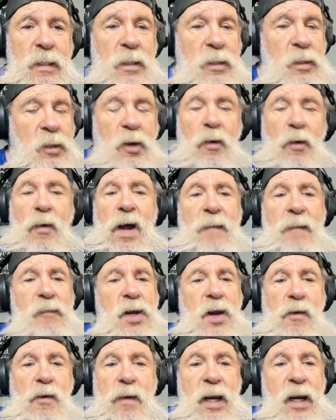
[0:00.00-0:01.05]
You don't ever
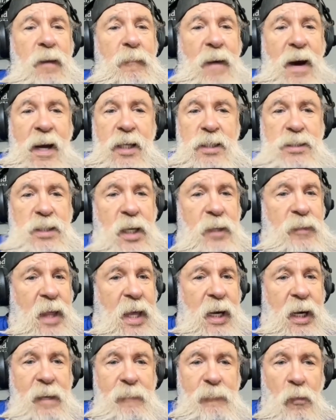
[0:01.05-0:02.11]
hear anybody say that
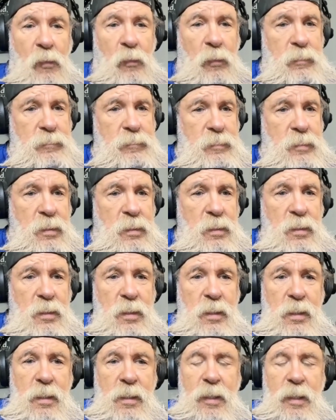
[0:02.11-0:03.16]
anymore.
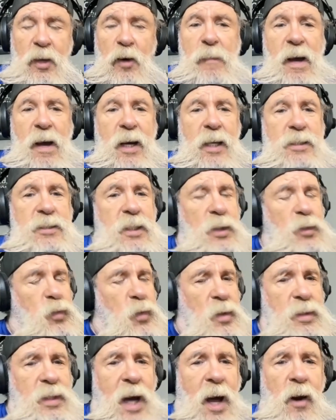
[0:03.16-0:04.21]
Nobody says we'll
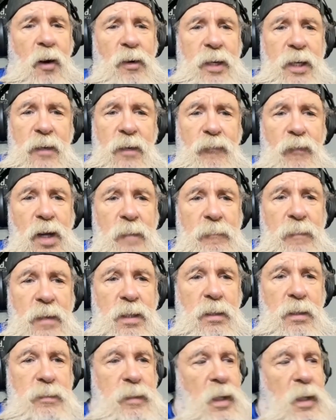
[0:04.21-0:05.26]
call it in the ring
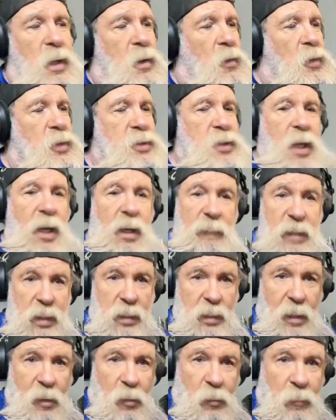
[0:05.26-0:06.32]
because, no, it's got to be
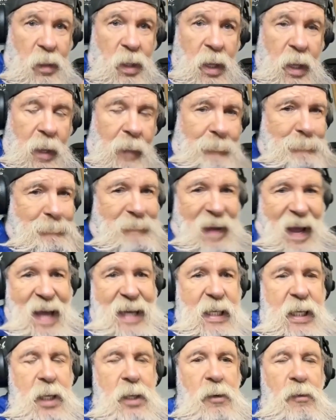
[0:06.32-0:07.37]
called back
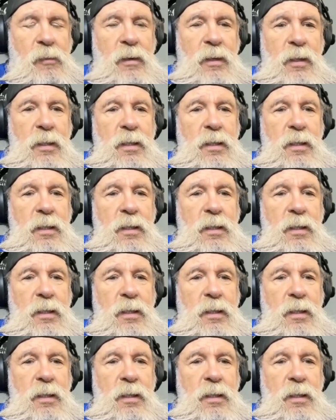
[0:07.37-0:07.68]
here.